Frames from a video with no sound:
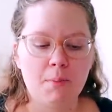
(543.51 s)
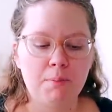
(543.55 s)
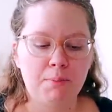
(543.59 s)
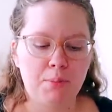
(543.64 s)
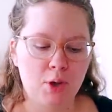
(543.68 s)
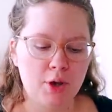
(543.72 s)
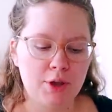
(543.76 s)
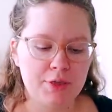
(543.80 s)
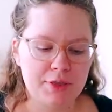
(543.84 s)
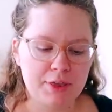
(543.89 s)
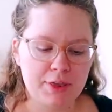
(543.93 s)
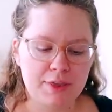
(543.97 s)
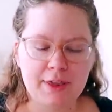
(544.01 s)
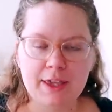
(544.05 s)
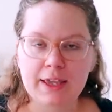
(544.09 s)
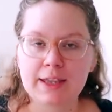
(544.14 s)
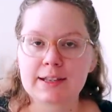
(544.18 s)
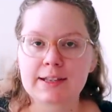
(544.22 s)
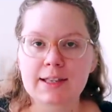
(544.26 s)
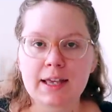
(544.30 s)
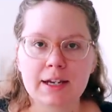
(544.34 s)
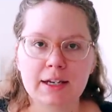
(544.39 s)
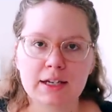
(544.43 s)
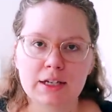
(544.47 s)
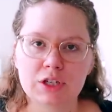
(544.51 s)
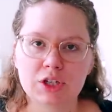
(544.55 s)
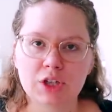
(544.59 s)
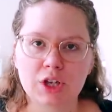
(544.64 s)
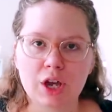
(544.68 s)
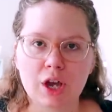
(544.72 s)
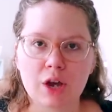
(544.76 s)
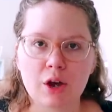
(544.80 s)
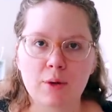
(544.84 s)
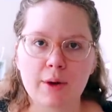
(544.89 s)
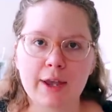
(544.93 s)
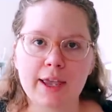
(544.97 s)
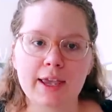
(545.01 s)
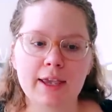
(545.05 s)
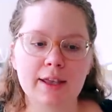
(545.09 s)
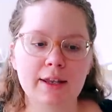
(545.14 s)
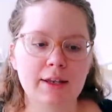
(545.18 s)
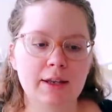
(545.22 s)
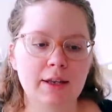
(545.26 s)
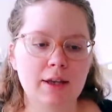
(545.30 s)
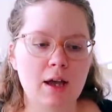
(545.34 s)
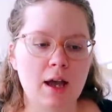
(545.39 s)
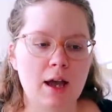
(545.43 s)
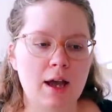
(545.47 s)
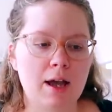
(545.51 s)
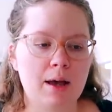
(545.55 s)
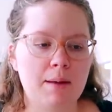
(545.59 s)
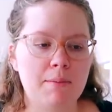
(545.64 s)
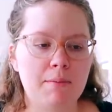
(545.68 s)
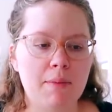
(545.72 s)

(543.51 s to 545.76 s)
put the things that need to go in uh,